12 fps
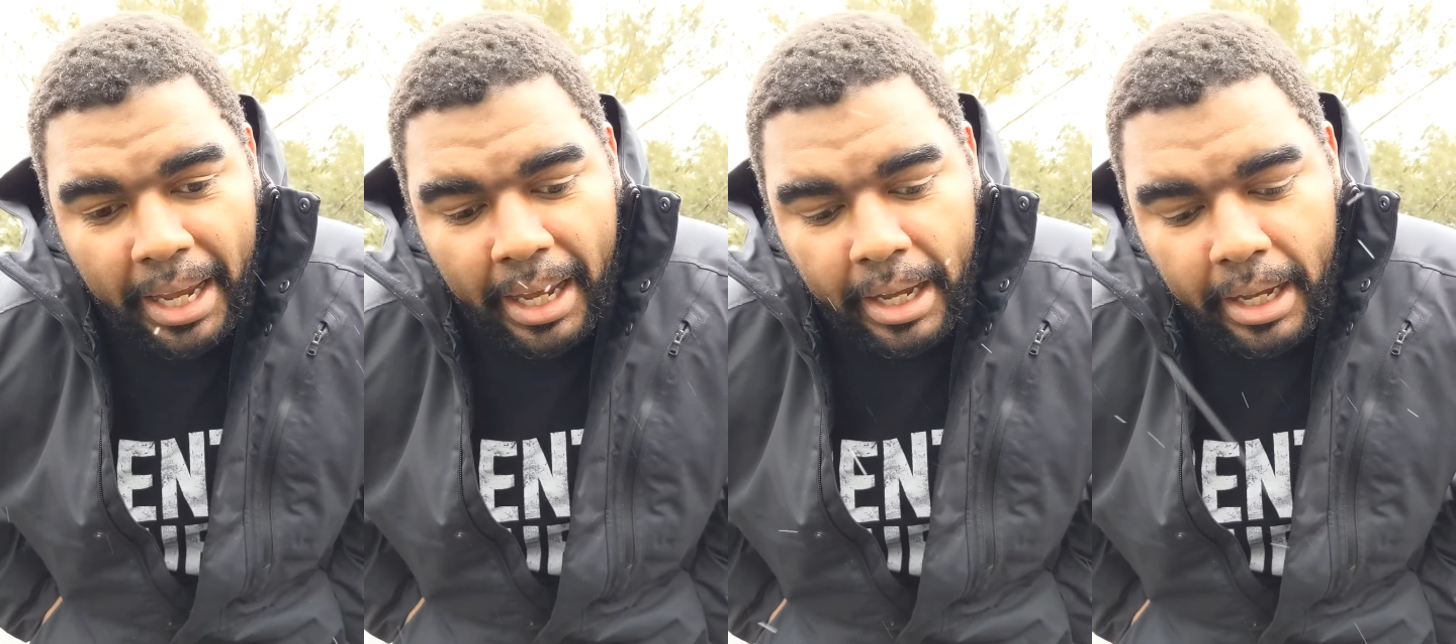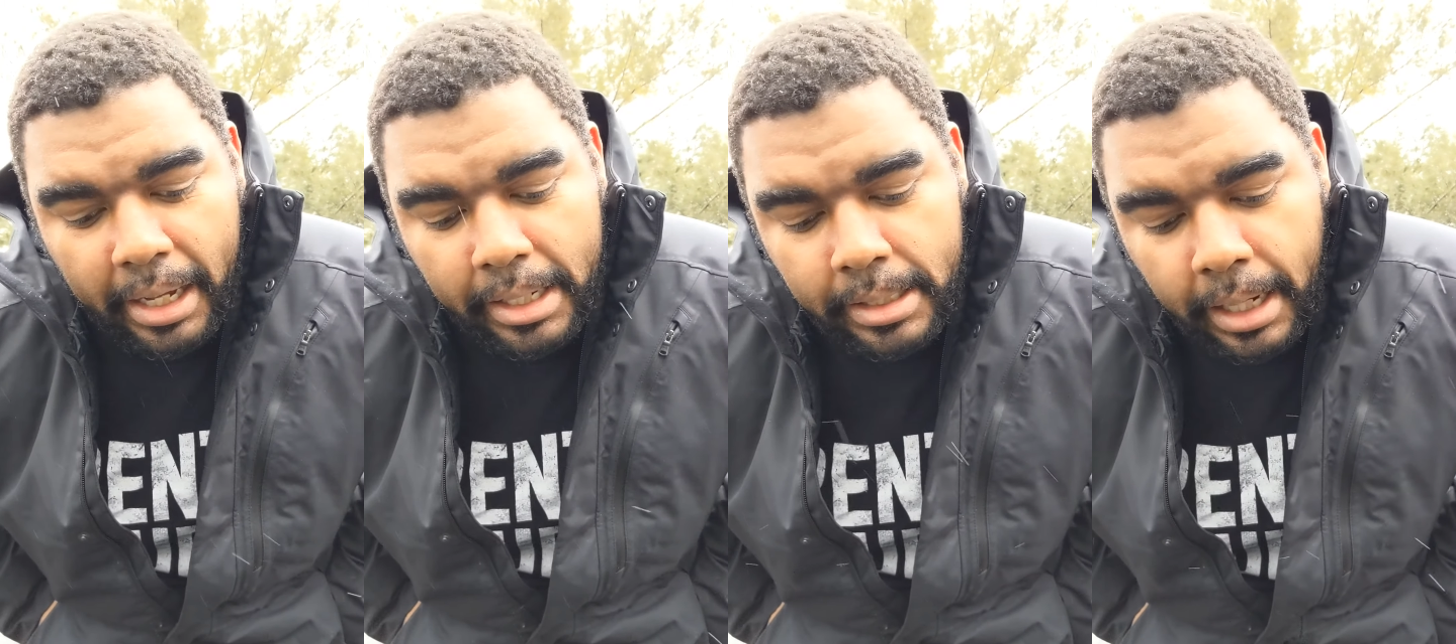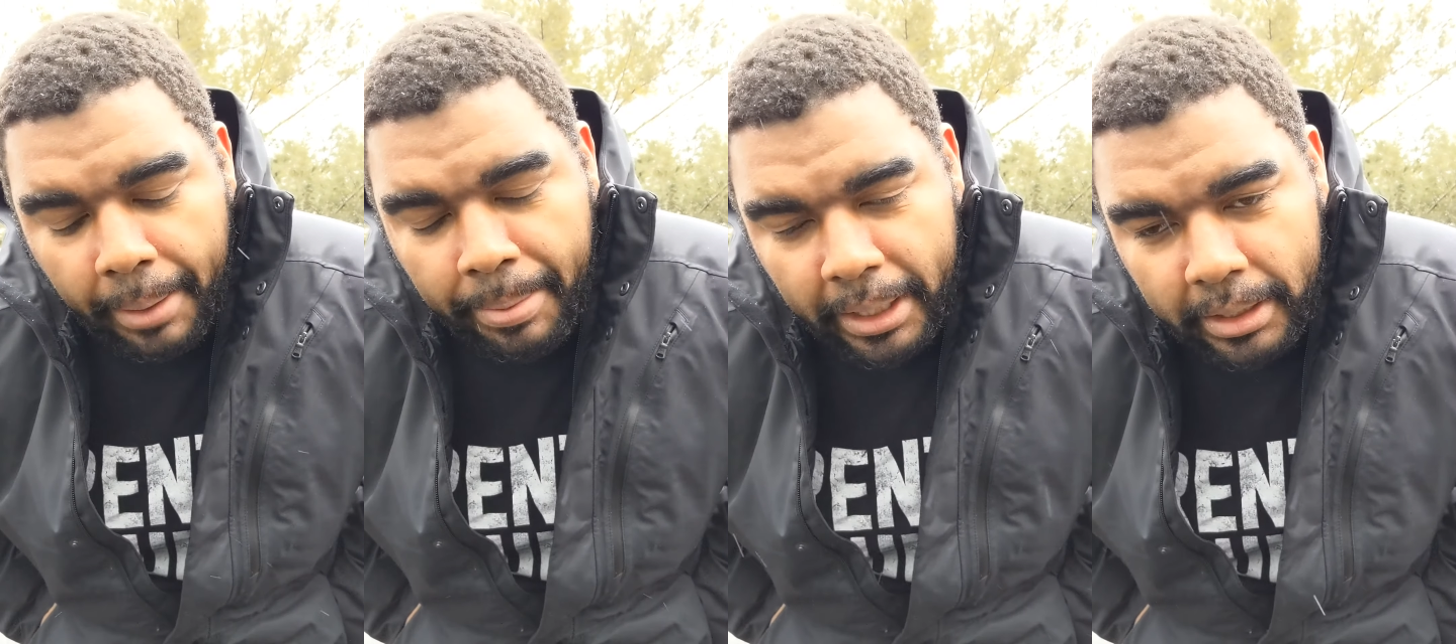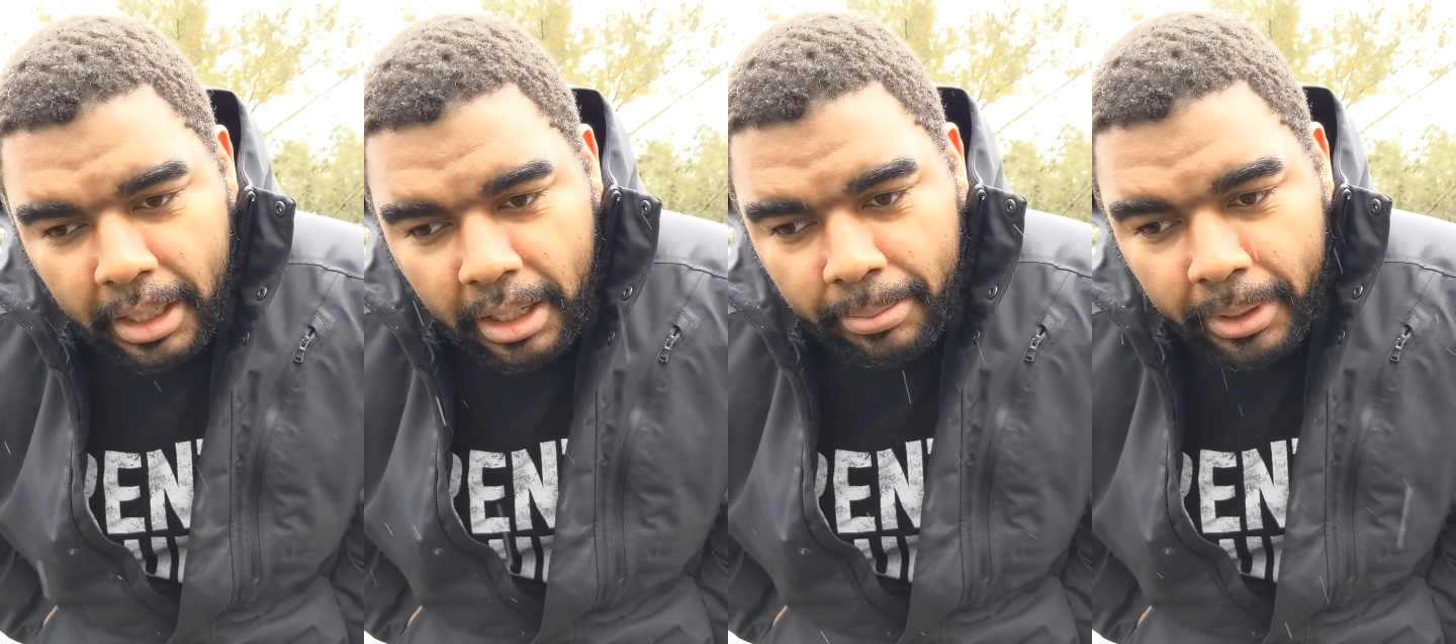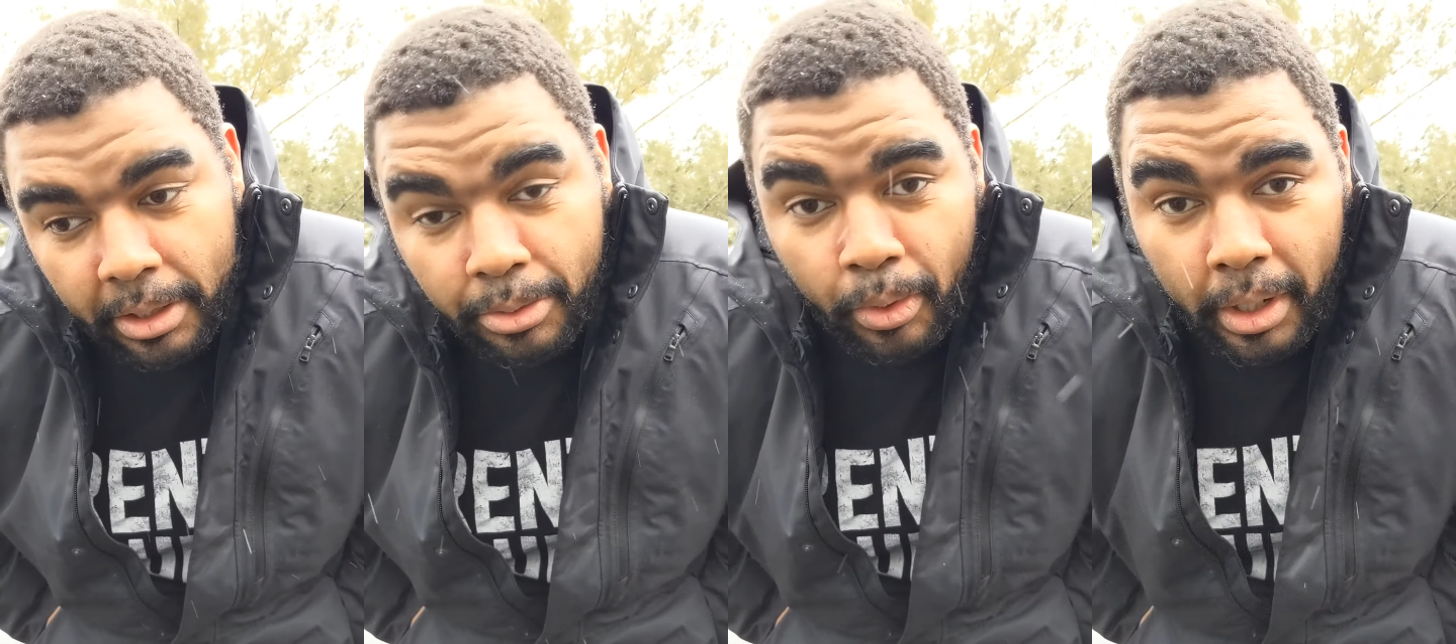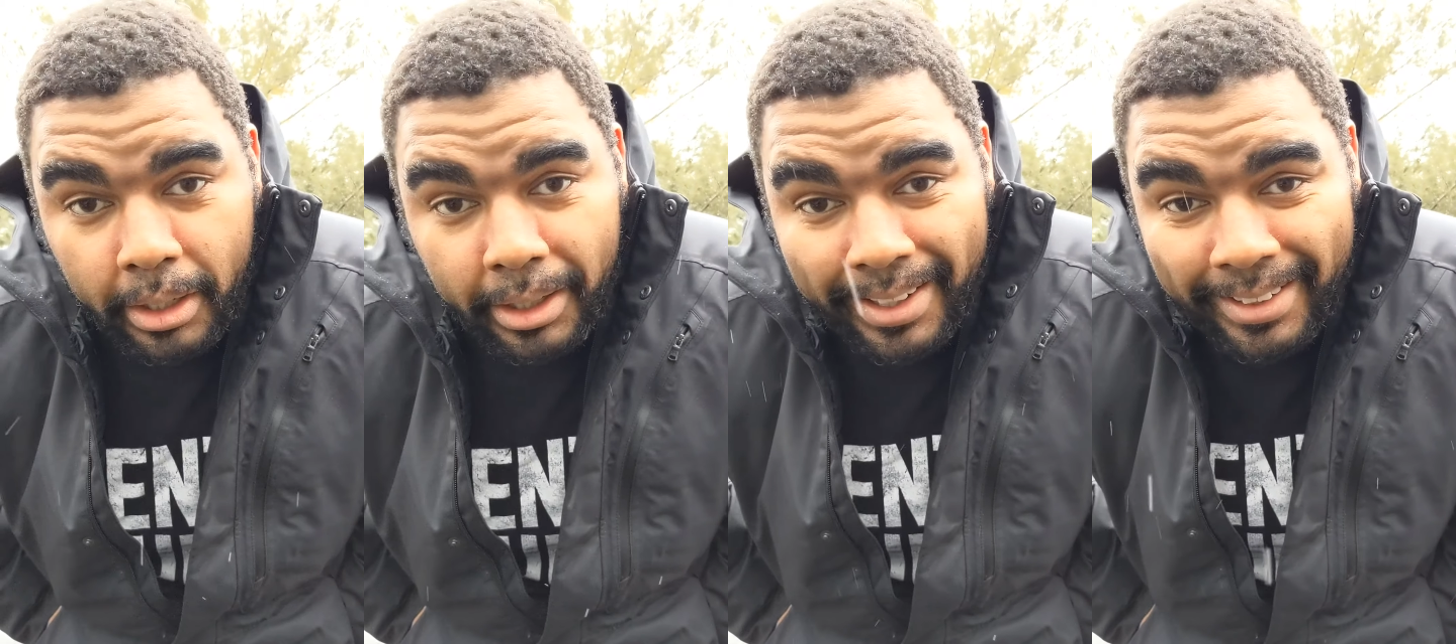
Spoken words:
and I picked it up because one,